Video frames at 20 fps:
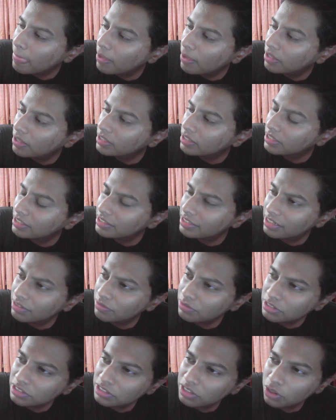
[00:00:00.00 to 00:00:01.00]
then
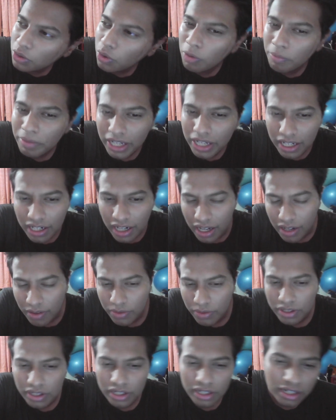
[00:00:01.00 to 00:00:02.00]
was roaming around,
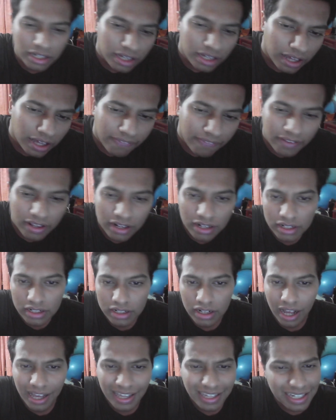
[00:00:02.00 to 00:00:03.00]
and then
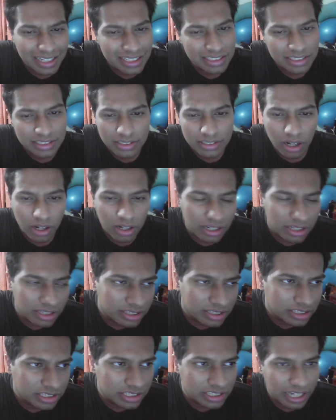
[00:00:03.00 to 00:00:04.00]
I guess all
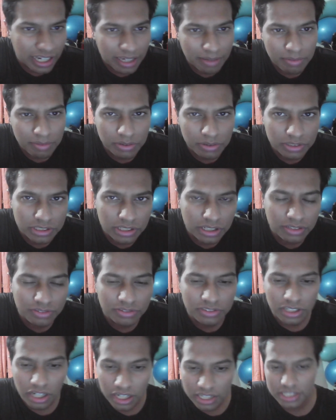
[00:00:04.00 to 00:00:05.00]
this time he was sort of
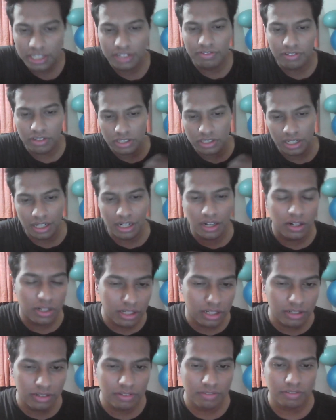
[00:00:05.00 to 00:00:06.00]
searching for
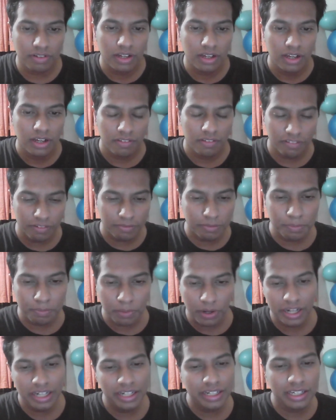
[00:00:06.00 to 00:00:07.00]
Charlotta. From the
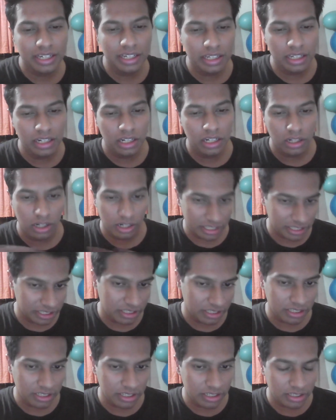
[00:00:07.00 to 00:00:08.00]
point he lost
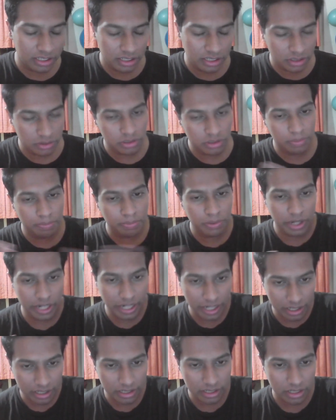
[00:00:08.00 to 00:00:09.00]
her to the
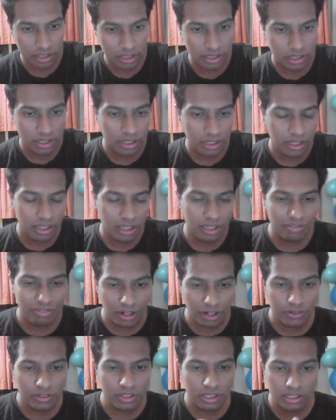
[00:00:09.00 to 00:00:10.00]
point he
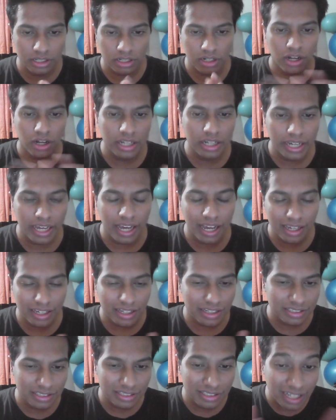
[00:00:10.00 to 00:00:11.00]
found her, all he, I
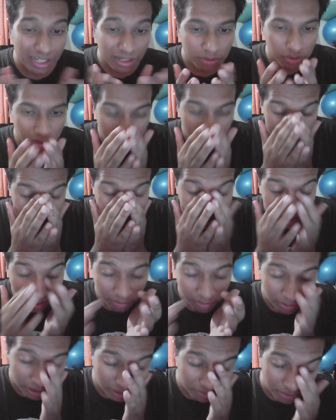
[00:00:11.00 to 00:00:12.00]
guess, did was kill
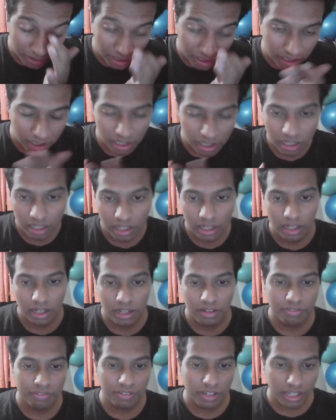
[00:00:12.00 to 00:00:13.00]
people,
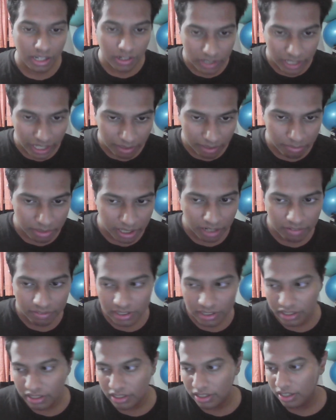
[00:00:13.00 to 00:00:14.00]
figure out time
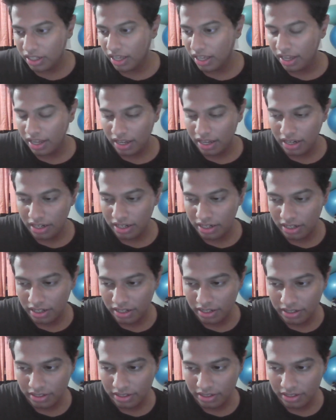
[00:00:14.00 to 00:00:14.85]
travel, and